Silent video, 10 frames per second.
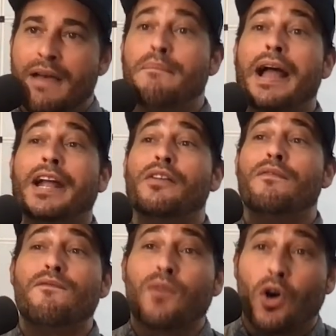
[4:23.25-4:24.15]
by
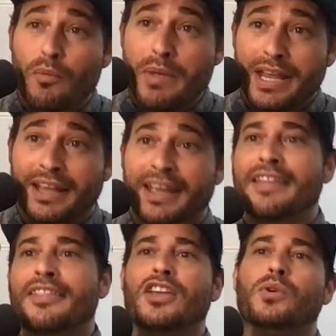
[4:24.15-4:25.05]
confirming
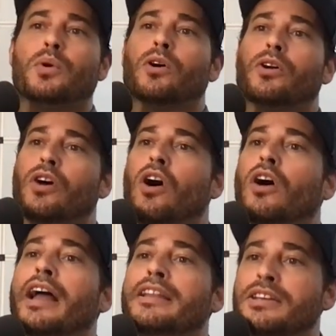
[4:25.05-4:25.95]
that you heard all
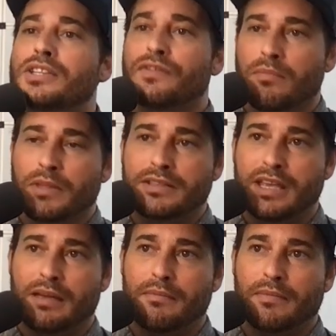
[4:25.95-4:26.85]
ideas from the
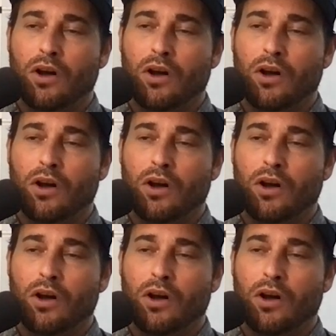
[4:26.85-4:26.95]
team,